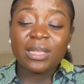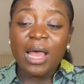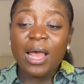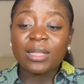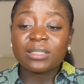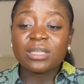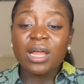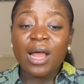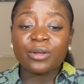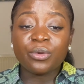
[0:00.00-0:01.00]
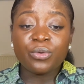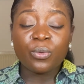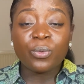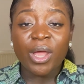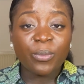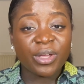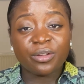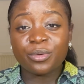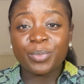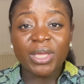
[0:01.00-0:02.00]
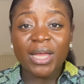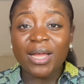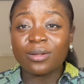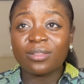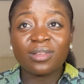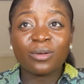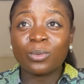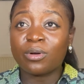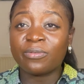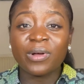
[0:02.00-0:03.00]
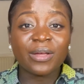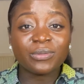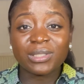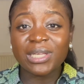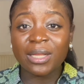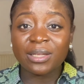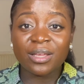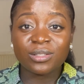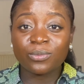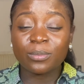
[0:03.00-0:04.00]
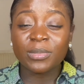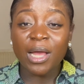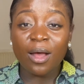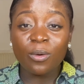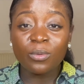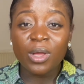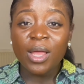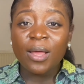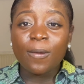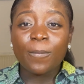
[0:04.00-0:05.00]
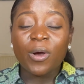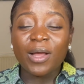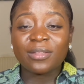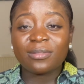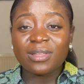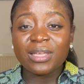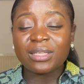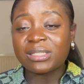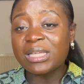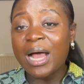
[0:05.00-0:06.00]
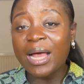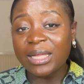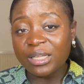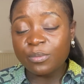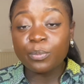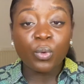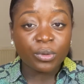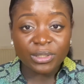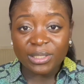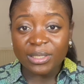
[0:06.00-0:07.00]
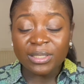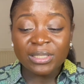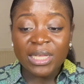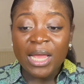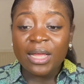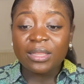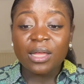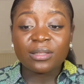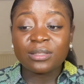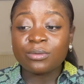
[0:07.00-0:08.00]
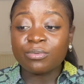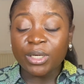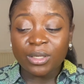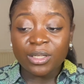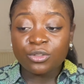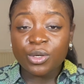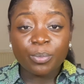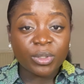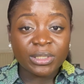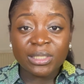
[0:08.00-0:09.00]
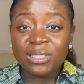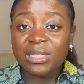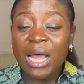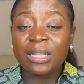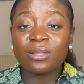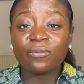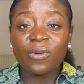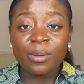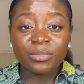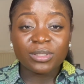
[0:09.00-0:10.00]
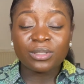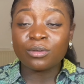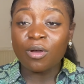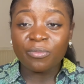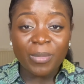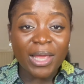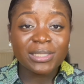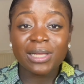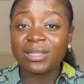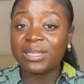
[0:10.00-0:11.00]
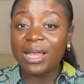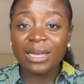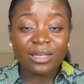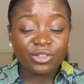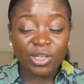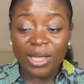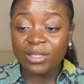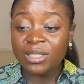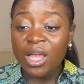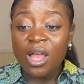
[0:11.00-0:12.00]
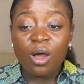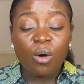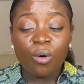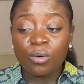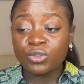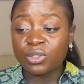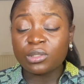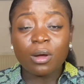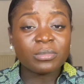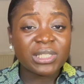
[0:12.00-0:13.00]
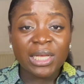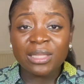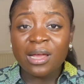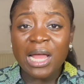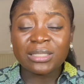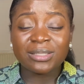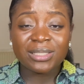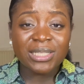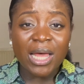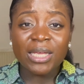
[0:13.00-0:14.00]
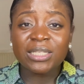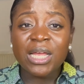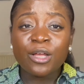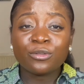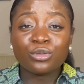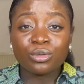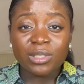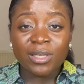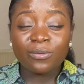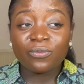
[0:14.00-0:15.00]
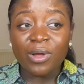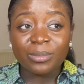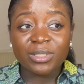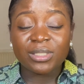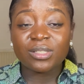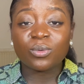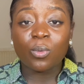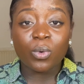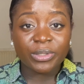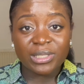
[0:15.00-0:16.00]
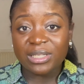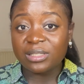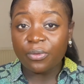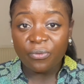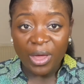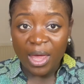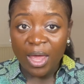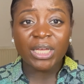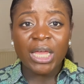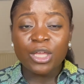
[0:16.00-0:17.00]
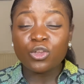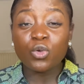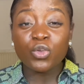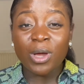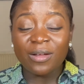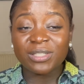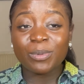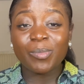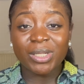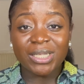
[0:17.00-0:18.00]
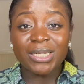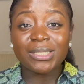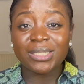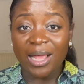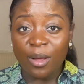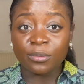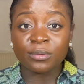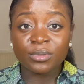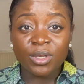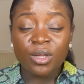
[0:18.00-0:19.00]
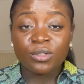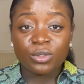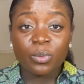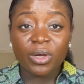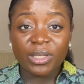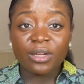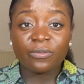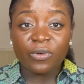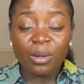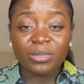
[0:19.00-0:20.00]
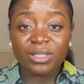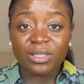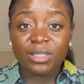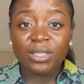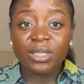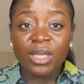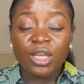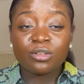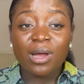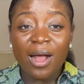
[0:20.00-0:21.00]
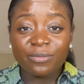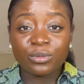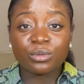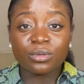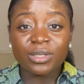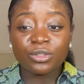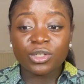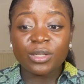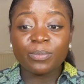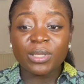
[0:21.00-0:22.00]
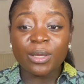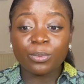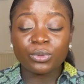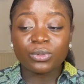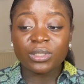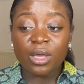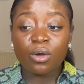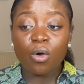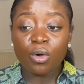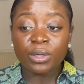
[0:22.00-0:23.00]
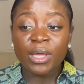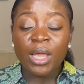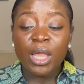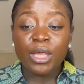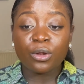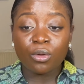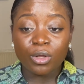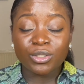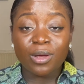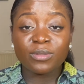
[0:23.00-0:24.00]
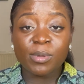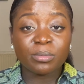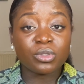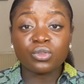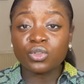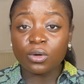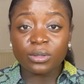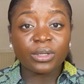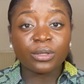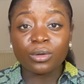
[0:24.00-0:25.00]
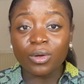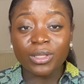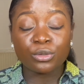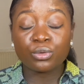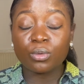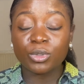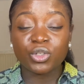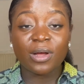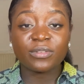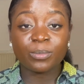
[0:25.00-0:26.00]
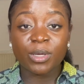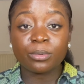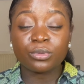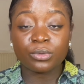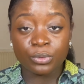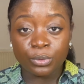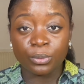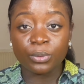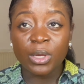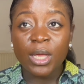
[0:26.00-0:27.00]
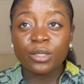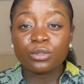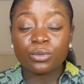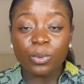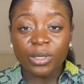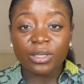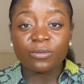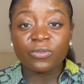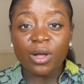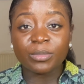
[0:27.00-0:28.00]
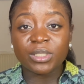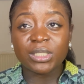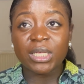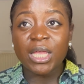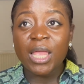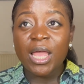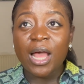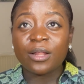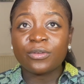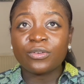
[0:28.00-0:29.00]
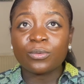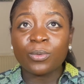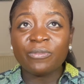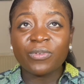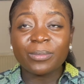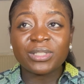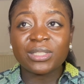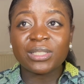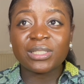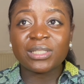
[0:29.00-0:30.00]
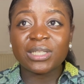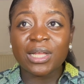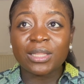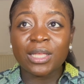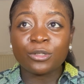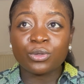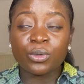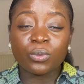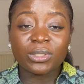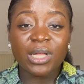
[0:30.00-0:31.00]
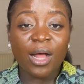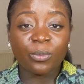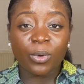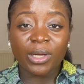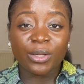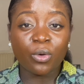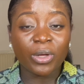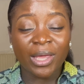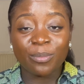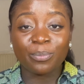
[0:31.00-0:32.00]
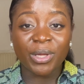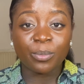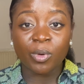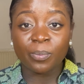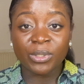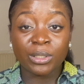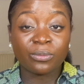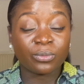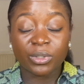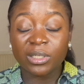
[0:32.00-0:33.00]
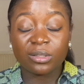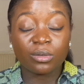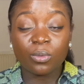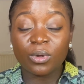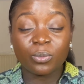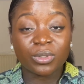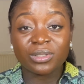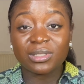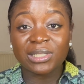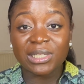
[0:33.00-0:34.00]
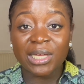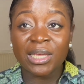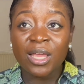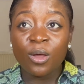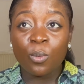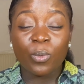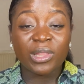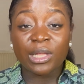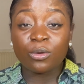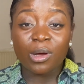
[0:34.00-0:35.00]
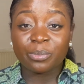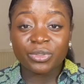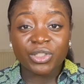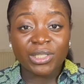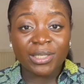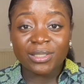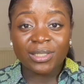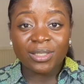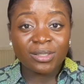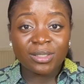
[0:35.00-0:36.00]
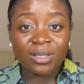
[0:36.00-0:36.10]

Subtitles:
And I don't know where we're going to be another 5 to 10 years from now. But I think it's highly important that the regulatory bodies and the government and the NHS all just come together and decide to give pharmacies what is fair. You have to be mentally sound to work in a pharmacy. You have to literally be able to take on a lot. You have to be able to juggle a lot. There's so much you have to be able to do to work in a pharmacy. And when pharmacists see that they're doing all this hard work and not getting paid properly for it, no one wants to stay where they're not appreciated.